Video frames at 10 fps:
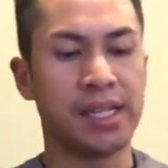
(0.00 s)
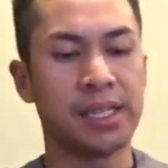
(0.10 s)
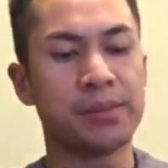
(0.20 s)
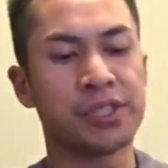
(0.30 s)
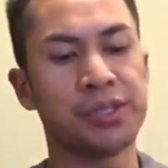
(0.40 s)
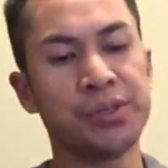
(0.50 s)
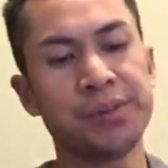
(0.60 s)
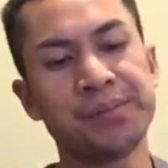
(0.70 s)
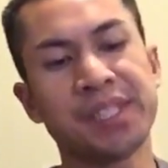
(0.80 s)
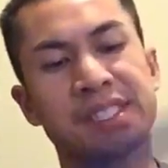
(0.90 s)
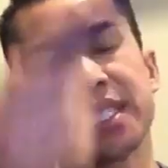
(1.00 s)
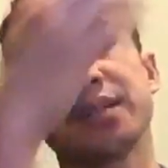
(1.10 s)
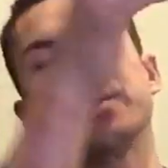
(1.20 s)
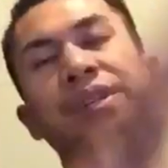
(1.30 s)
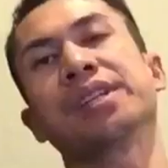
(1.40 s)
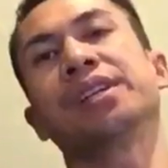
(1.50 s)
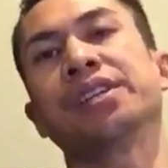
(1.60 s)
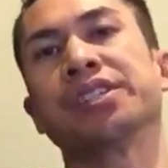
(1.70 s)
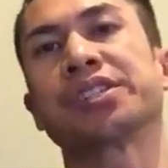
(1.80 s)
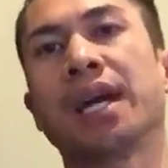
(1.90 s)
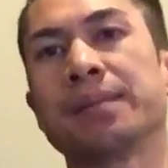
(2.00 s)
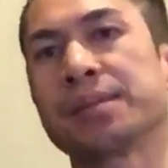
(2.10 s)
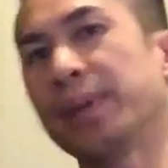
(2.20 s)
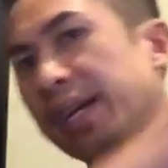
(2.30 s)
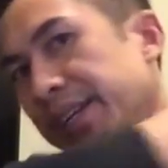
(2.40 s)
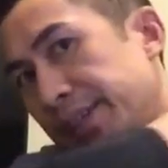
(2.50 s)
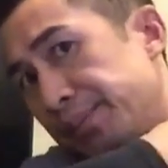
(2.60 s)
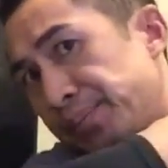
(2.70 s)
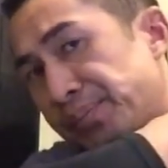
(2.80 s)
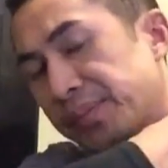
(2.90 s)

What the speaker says: Number two is kind of working on your traps back here.